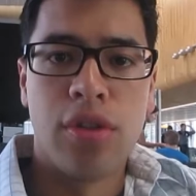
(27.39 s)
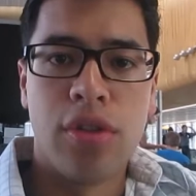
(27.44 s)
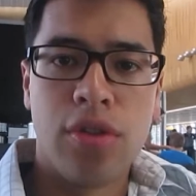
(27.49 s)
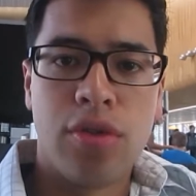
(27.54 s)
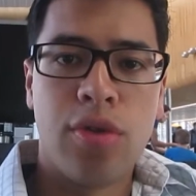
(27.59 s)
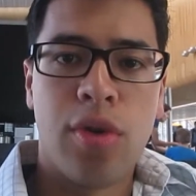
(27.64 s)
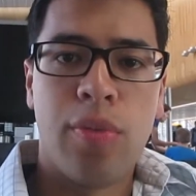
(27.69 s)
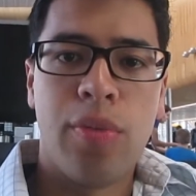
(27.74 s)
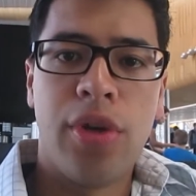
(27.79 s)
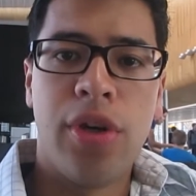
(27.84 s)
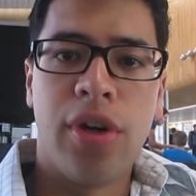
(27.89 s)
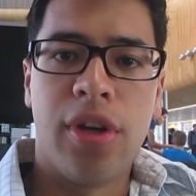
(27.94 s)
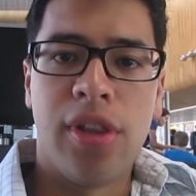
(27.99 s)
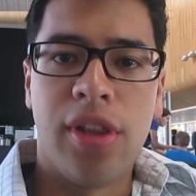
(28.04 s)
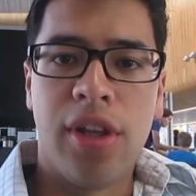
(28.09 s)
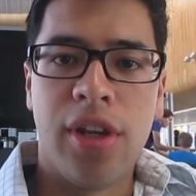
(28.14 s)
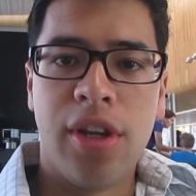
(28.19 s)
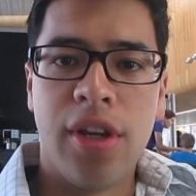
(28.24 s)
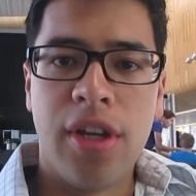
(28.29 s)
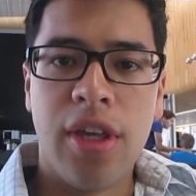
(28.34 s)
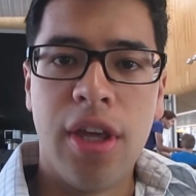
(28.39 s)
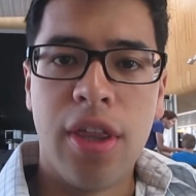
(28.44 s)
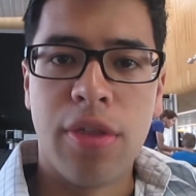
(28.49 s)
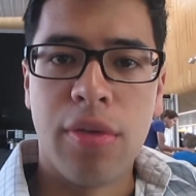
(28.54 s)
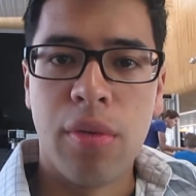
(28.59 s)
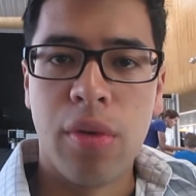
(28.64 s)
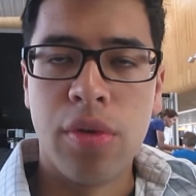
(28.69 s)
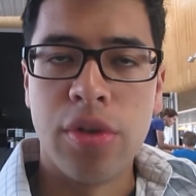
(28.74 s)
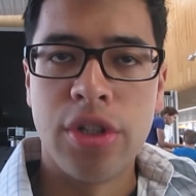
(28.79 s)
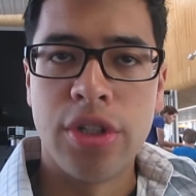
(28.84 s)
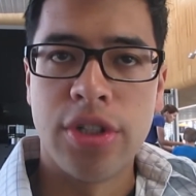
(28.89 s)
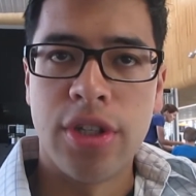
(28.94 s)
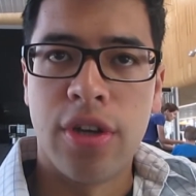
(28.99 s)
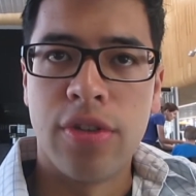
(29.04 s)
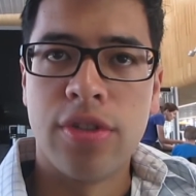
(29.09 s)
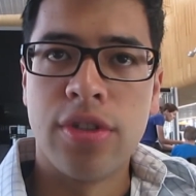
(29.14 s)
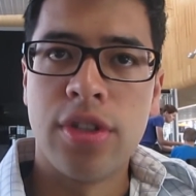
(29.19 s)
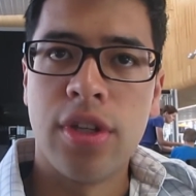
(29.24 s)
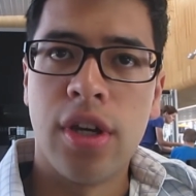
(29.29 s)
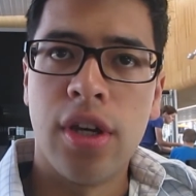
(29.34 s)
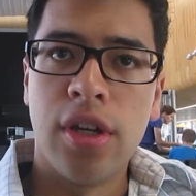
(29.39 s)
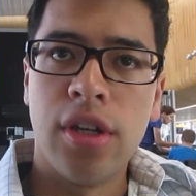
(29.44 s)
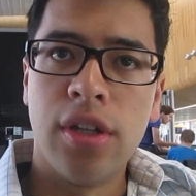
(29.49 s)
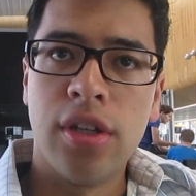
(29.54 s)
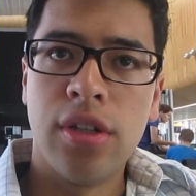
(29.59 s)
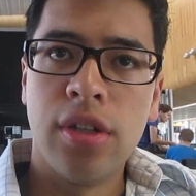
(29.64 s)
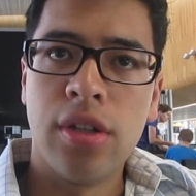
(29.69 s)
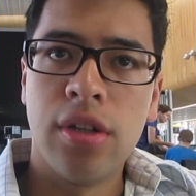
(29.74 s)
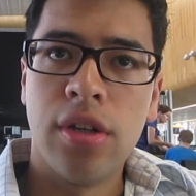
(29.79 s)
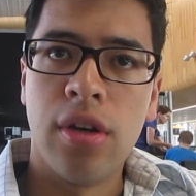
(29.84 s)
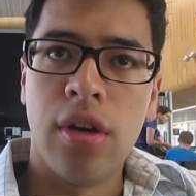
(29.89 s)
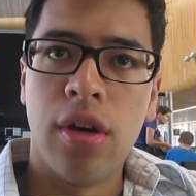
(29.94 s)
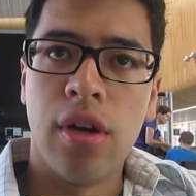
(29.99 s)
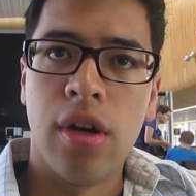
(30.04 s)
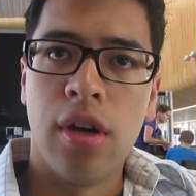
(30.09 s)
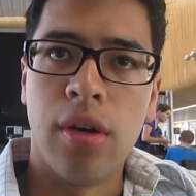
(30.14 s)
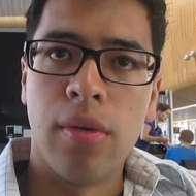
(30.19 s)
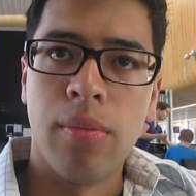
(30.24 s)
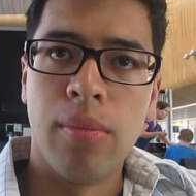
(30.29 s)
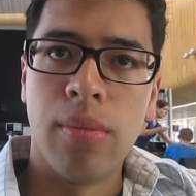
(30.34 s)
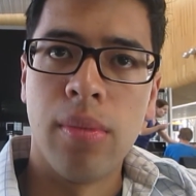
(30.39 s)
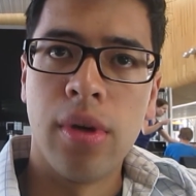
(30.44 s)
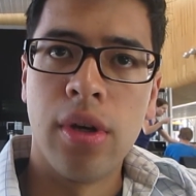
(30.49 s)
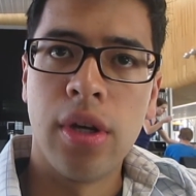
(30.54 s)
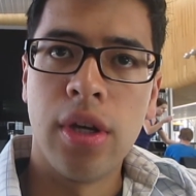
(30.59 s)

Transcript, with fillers: So I'm here at London Heathrow, just outside um,